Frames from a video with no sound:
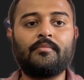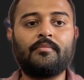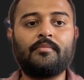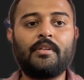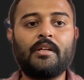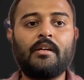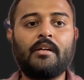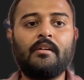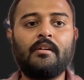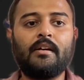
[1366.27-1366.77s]

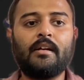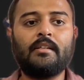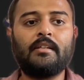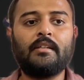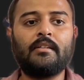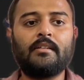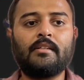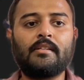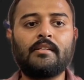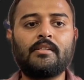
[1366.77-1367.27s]
yeah, I
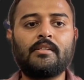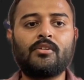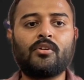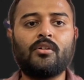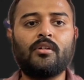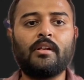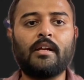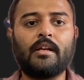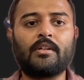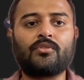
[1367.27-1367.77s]
think this is
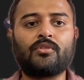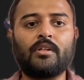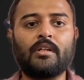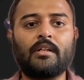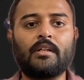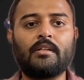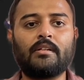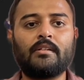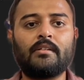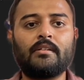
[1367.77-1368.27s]
all
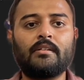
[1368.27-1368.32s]
actually.